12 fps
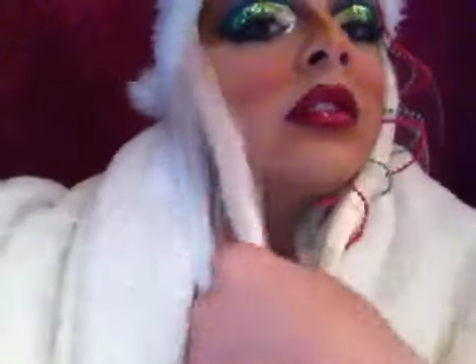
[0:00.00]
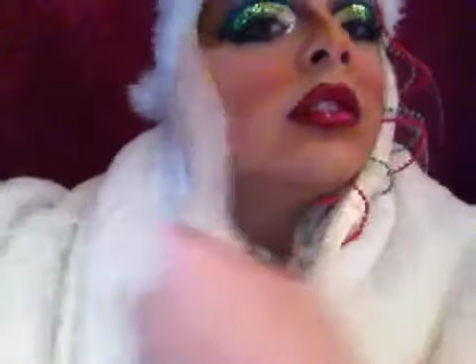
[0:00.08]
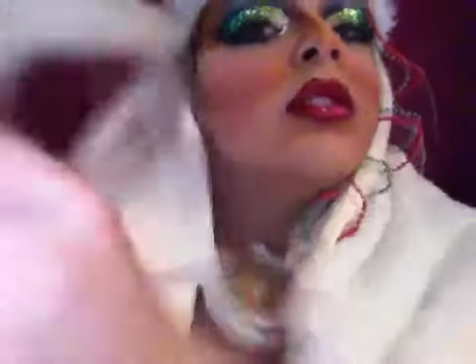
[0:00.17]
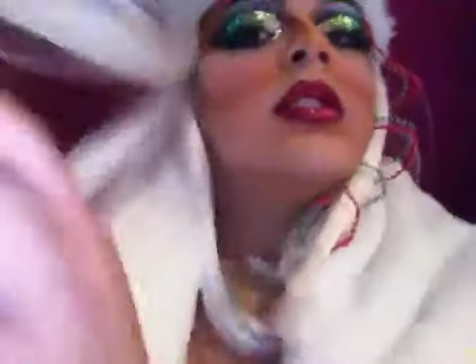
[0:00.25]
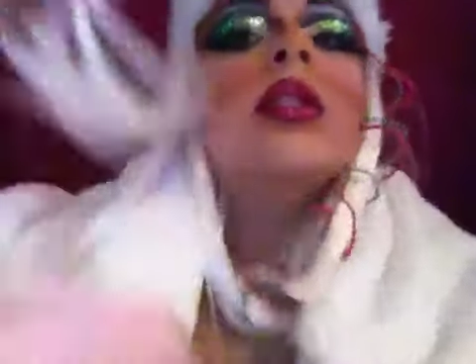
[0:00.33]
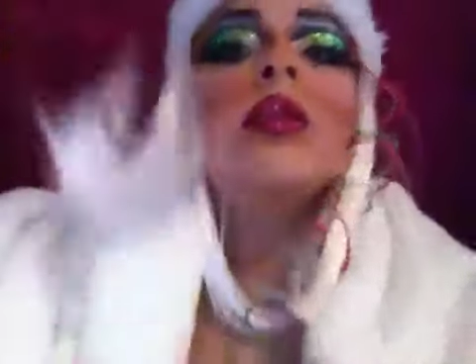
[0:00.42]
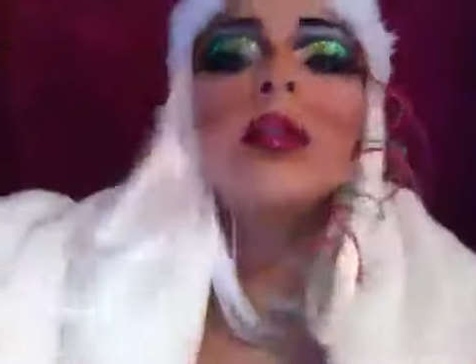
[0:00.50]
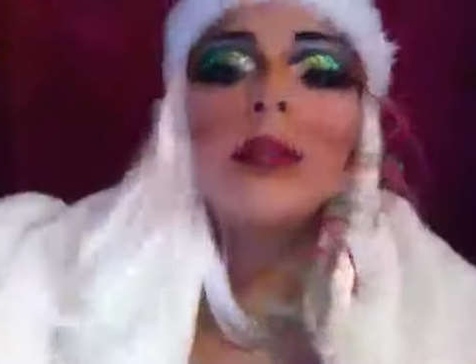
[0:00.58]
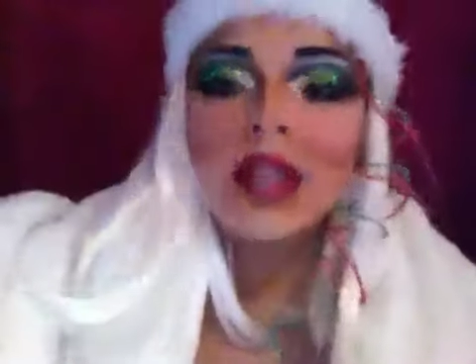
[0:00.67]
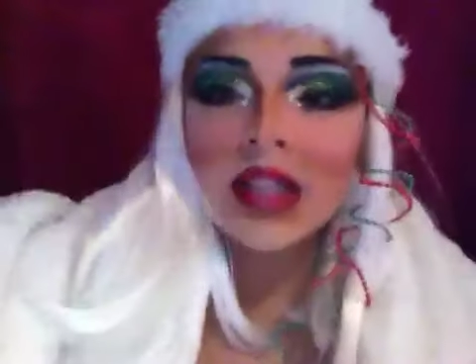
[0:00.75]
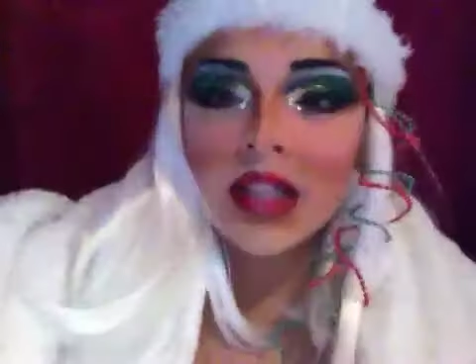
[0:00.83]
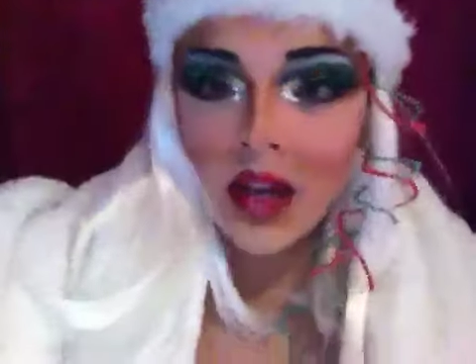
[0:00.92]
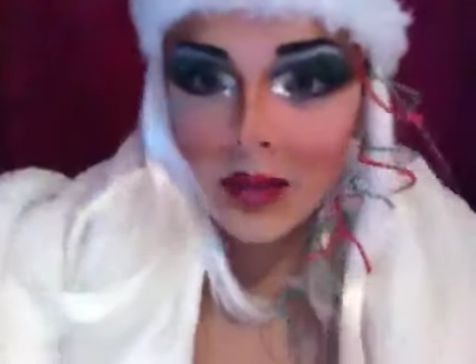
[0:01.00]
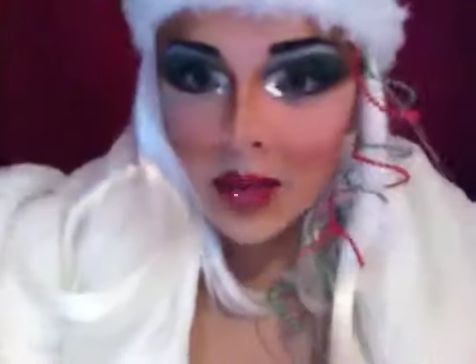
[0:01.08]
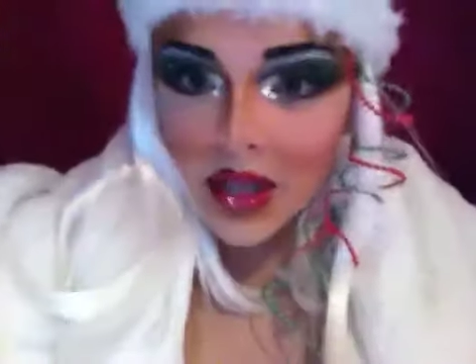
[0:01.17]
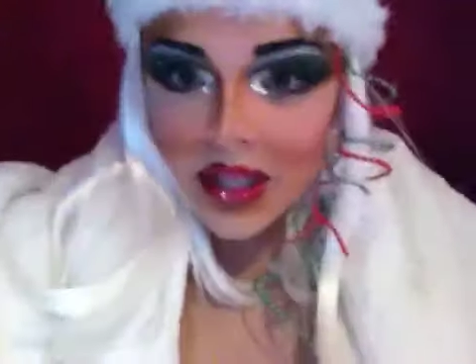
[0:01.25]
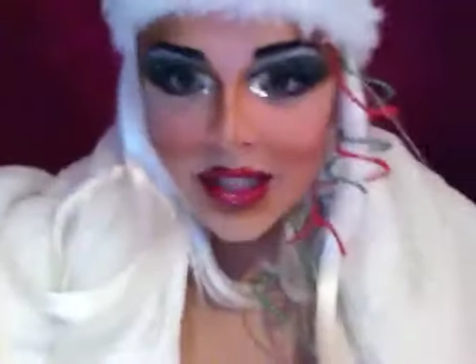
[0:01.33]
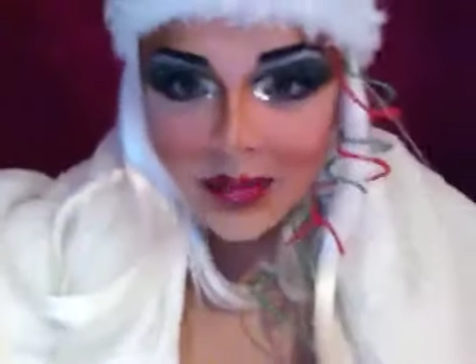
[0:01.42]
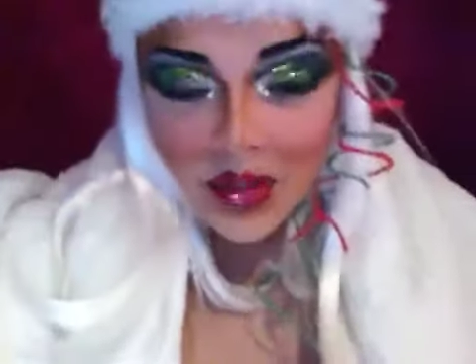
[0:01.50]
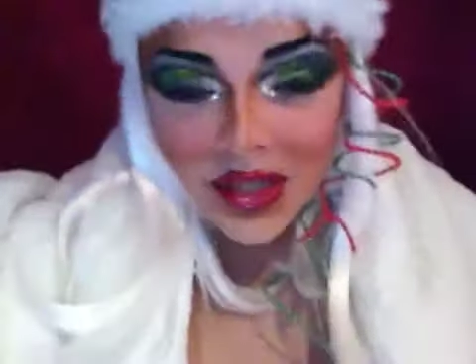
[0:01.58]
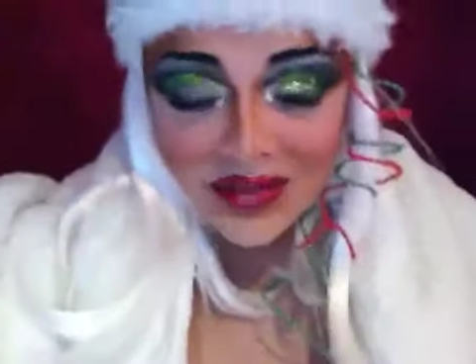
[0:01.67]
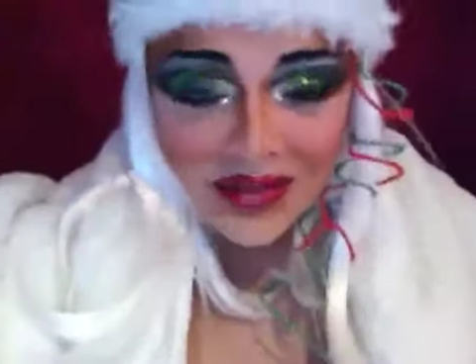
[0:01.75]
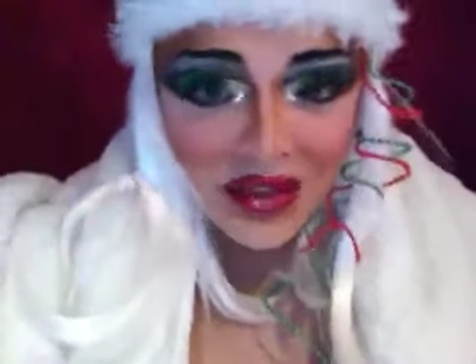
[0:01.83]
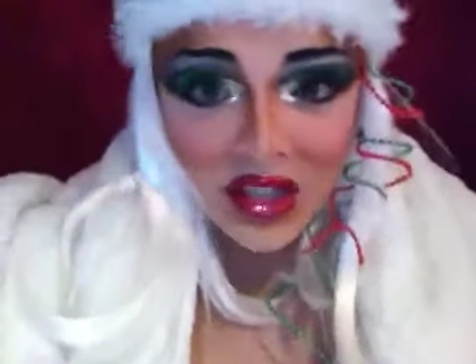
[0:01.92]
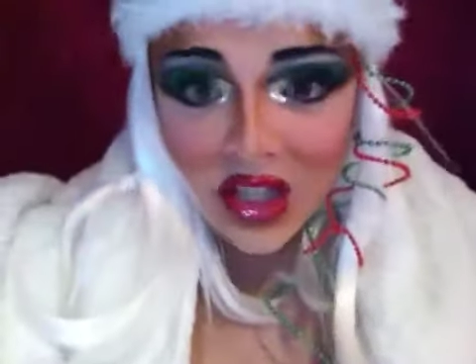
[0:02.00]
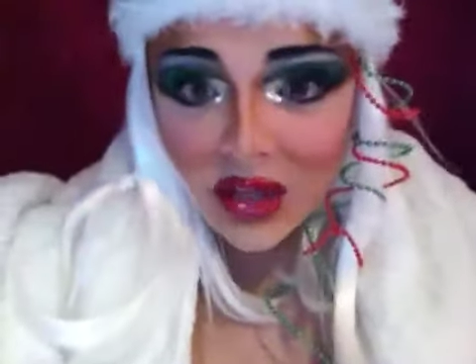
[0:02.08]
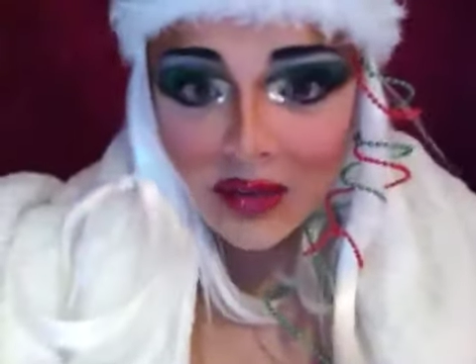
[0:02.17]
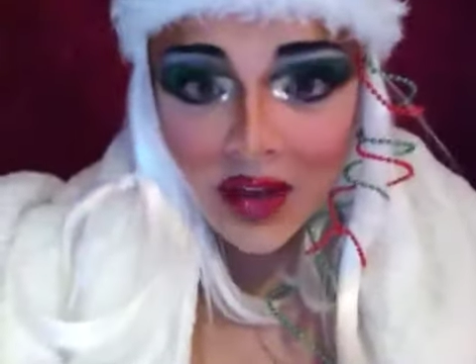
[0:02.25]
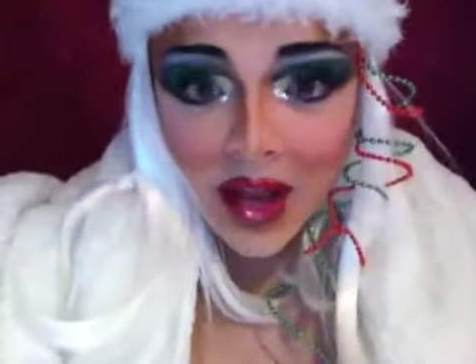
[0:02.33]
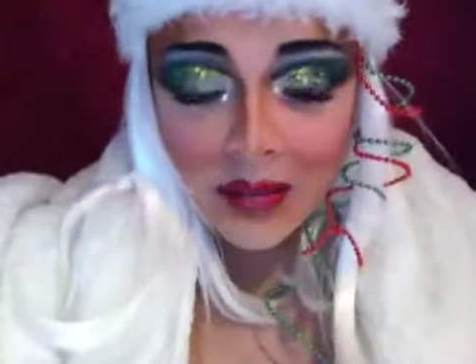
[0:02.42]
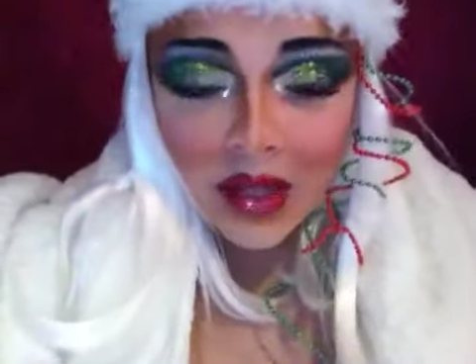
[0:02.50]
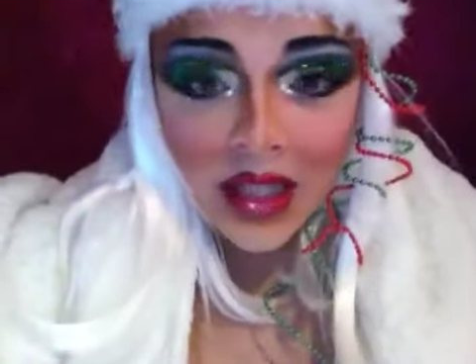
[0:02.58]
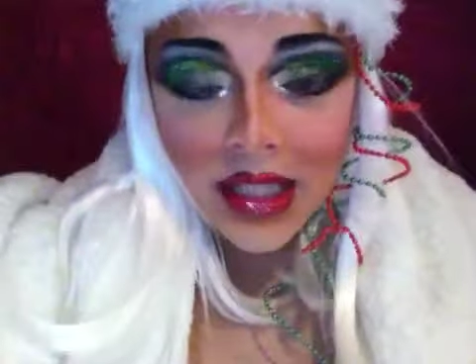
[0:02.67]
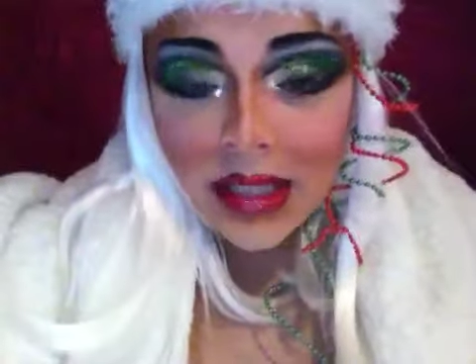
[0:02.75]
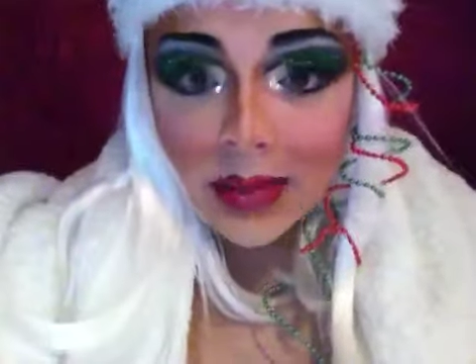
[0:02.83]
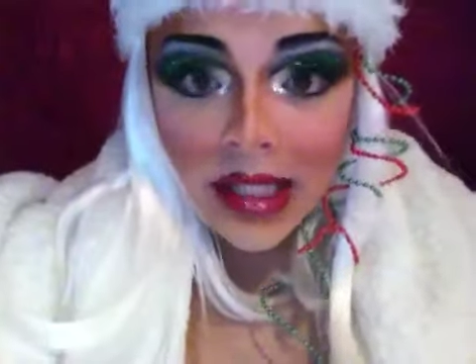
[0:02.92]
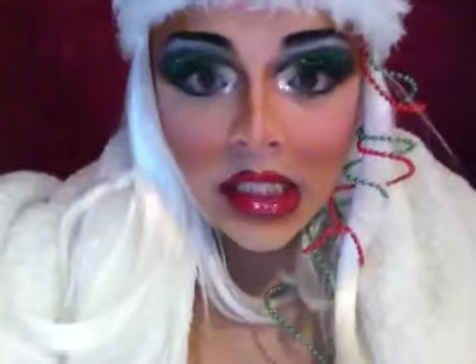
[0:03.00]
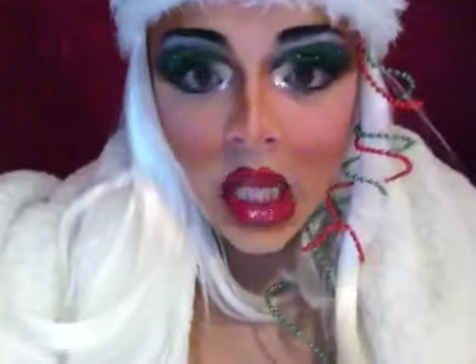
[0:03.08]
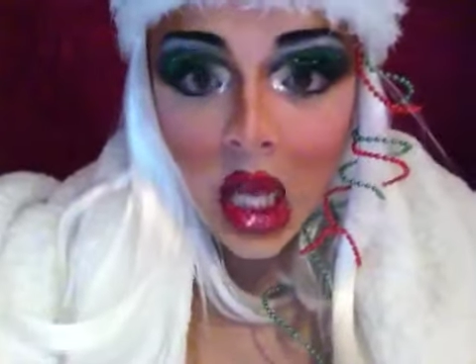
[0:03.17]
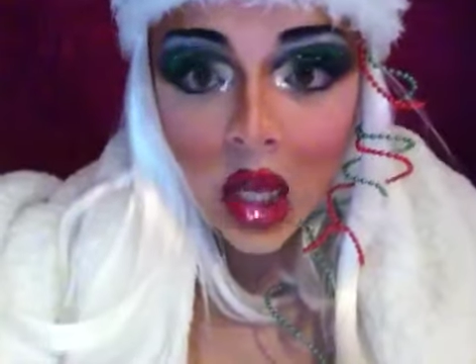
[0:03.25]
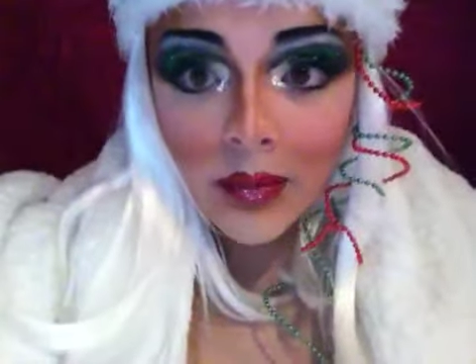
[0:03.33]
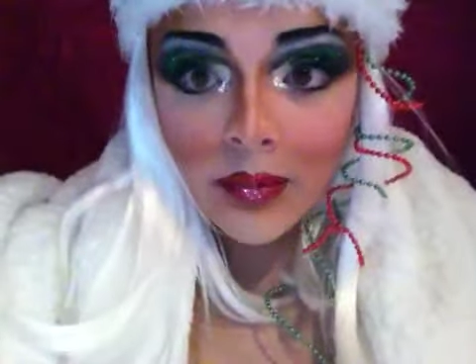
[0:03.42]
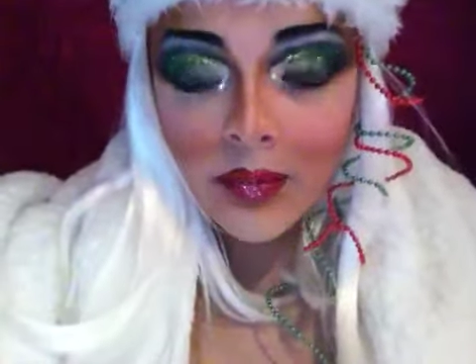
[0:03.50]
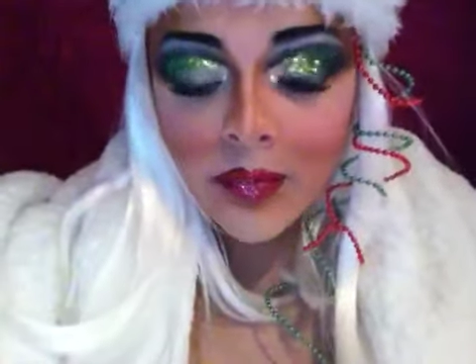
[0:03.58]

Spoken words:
you just don't want to mess up because I'm just too fabulous to mess up.